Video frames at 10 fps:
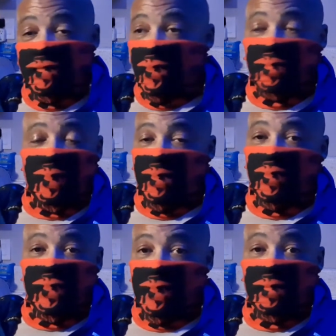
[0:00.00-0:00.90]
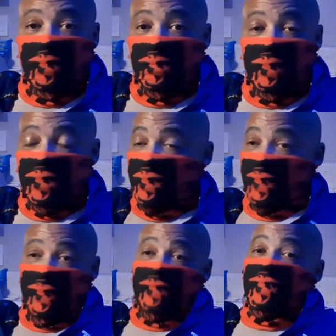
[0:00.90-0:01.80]
no problem with 9mm.
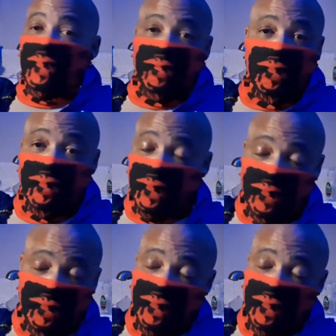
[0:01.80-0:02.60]
I have 9mm,